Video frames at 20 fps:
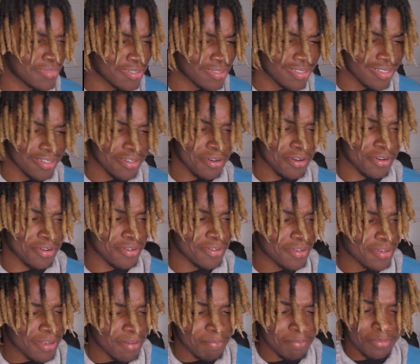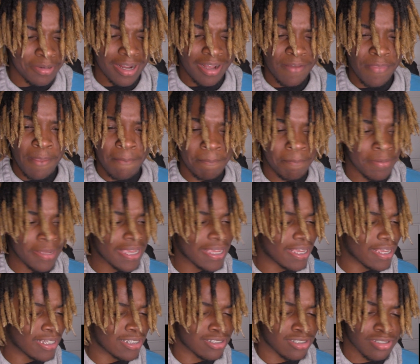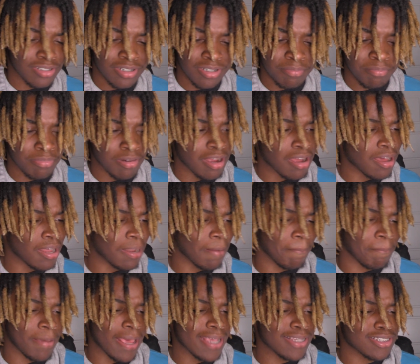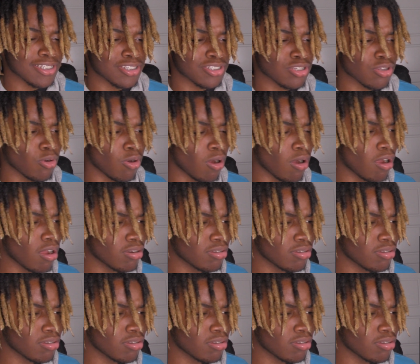So, bruh, the beat is, bruh, the bass is so hard.